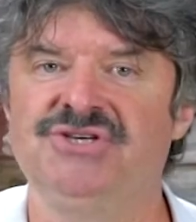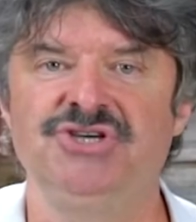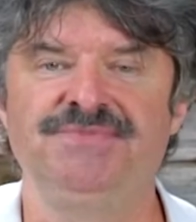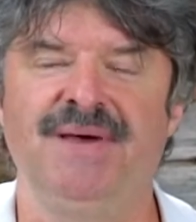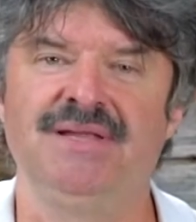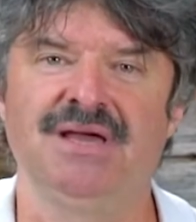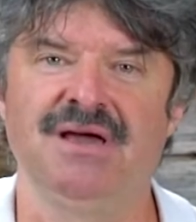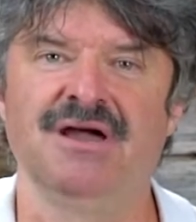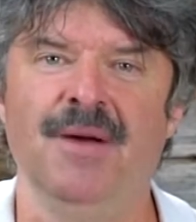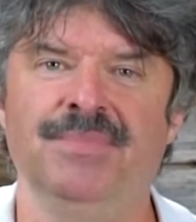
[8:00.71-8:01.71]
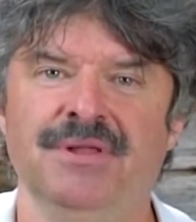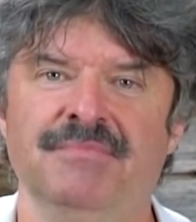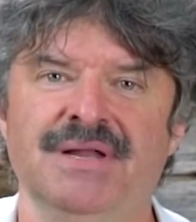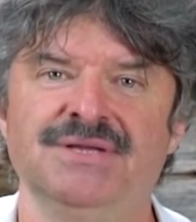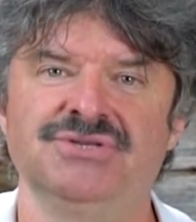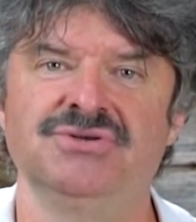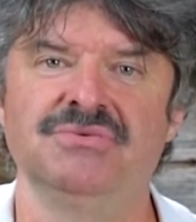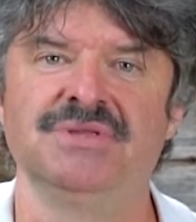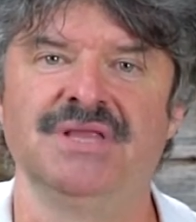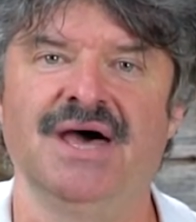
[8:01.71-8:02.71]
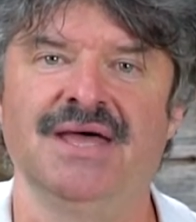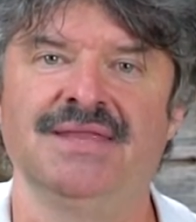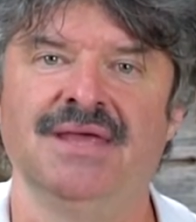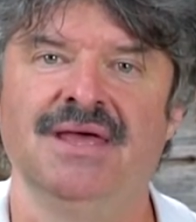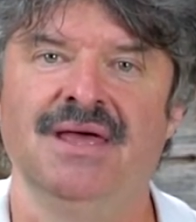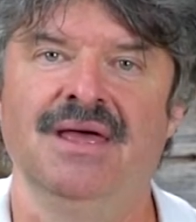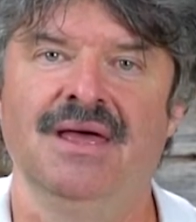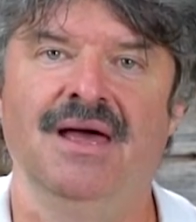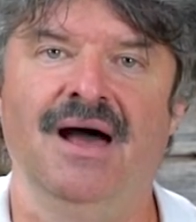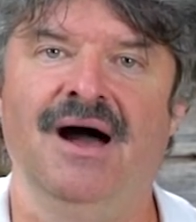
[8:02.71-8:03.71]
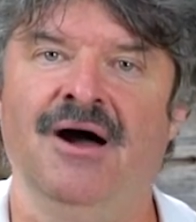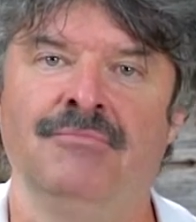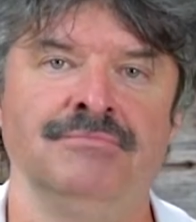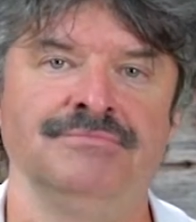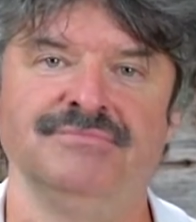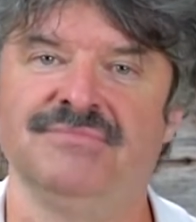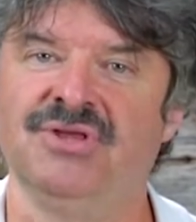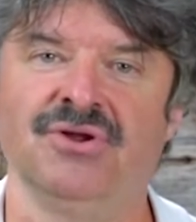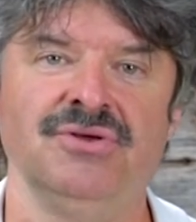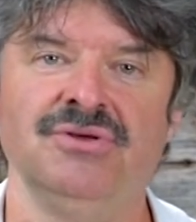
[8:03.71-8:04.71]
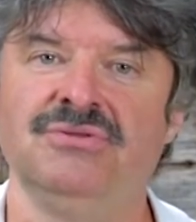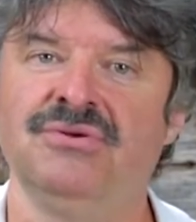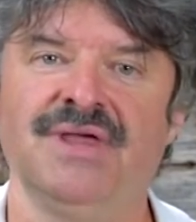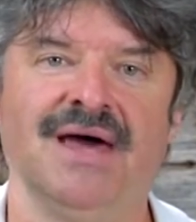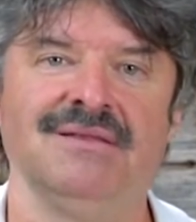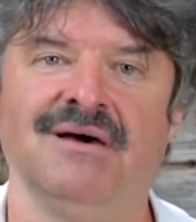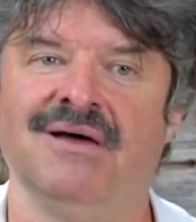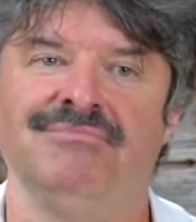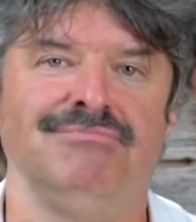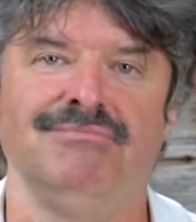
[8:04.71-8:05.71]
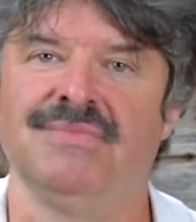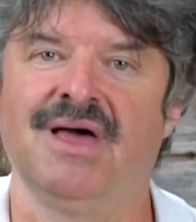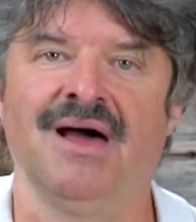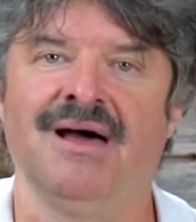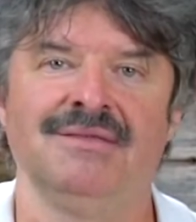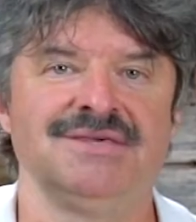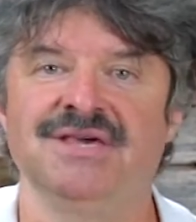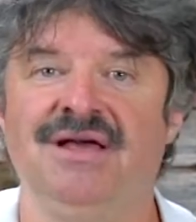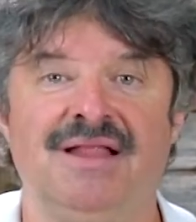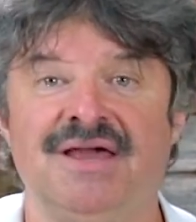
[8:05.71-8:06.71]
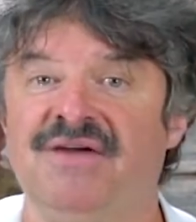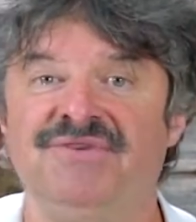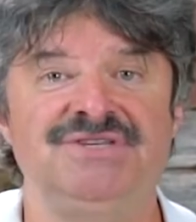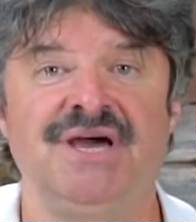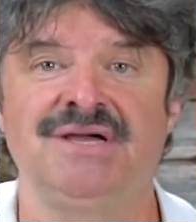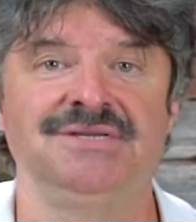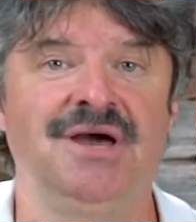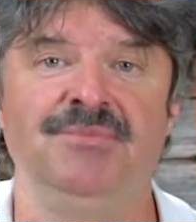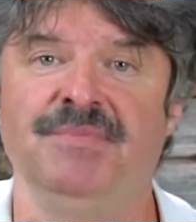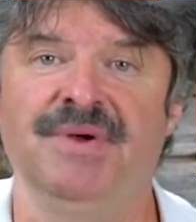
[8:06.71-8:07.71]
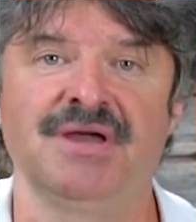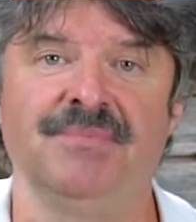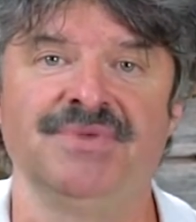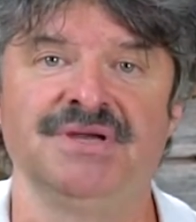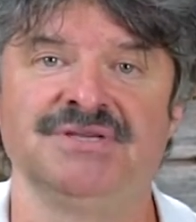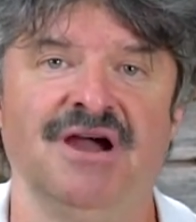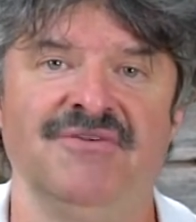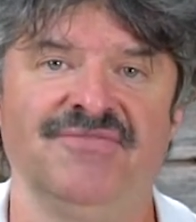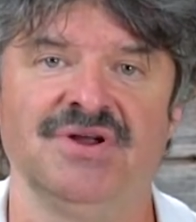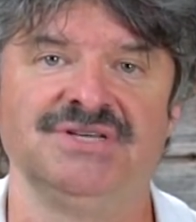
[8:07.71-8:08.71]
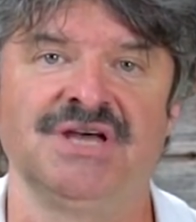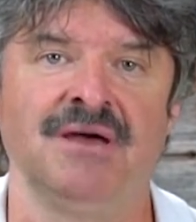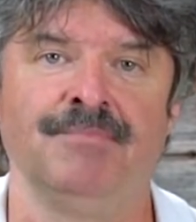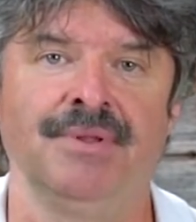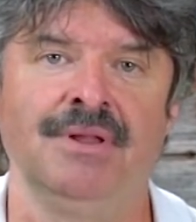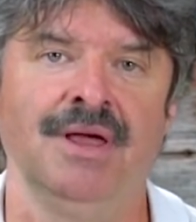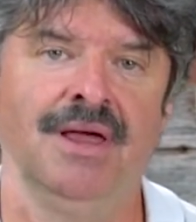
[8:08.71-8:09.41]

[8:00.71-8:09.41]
you spend like a couple of minutes doing that. You know, you do that on, say, like every second time you pick up the guitar, for example,